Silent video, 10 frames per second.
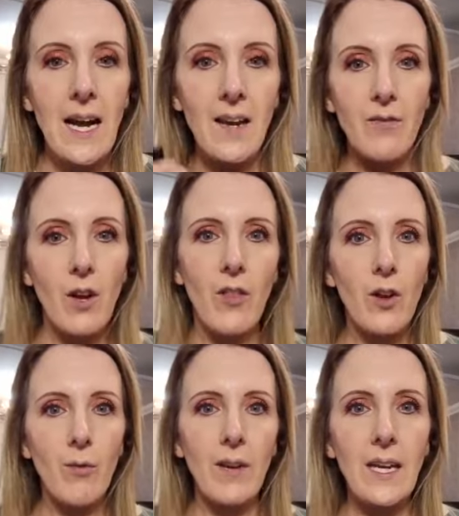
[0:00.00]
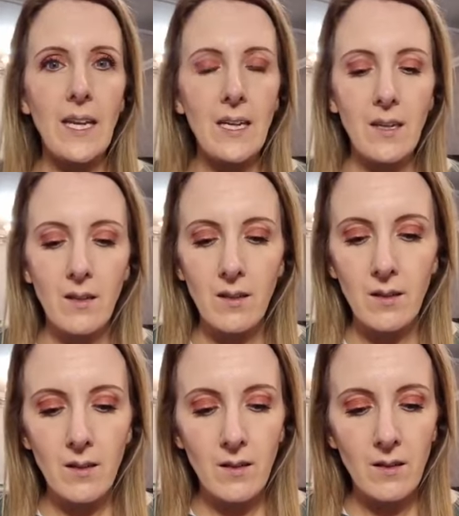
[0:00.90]
and I've got the green.
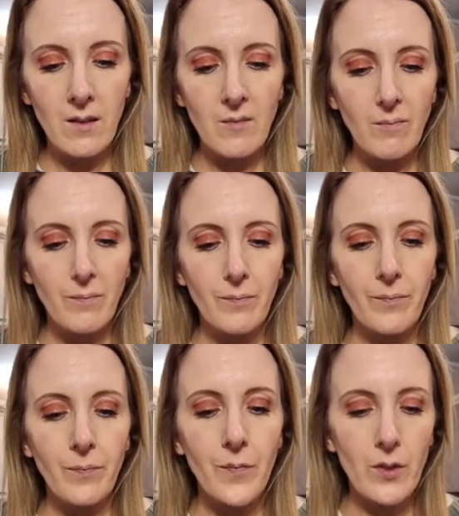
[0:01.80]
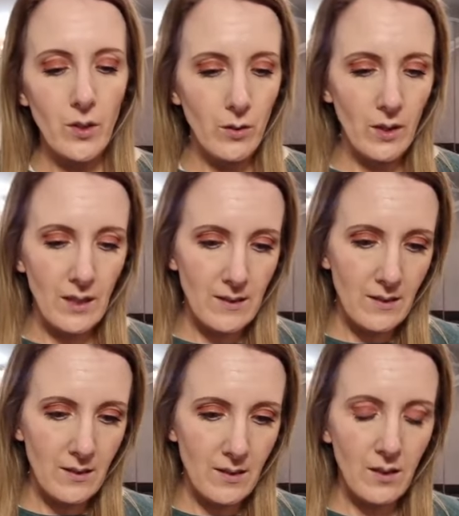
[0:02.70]
So
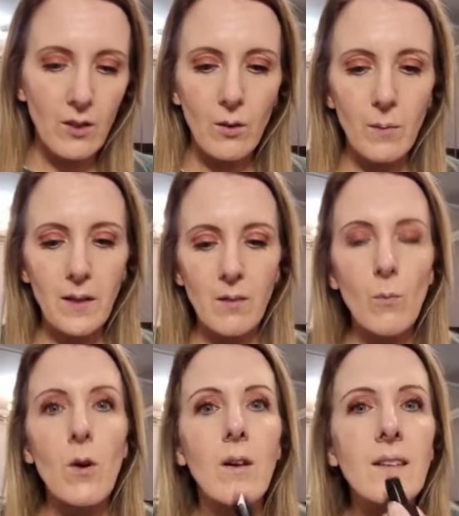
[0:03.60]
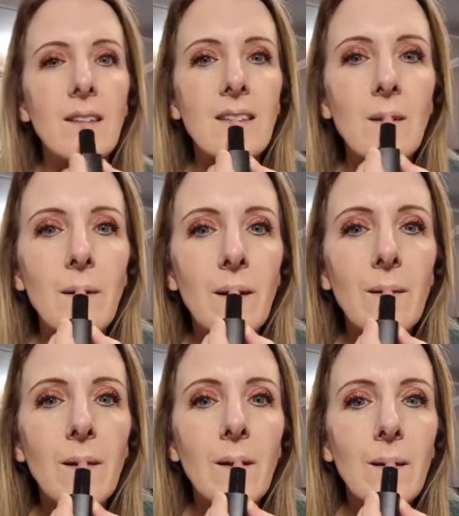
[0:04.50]
let's go with what. Let's see what
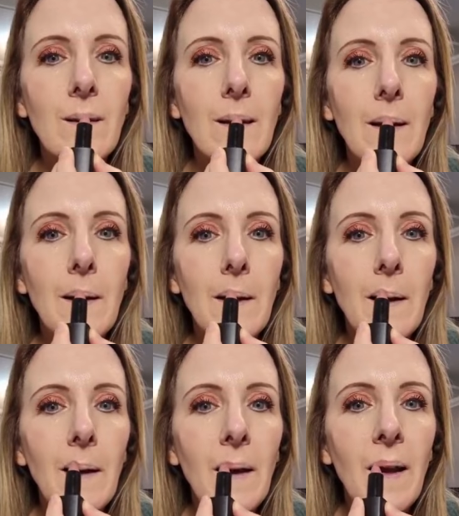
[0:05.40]
this one looks like.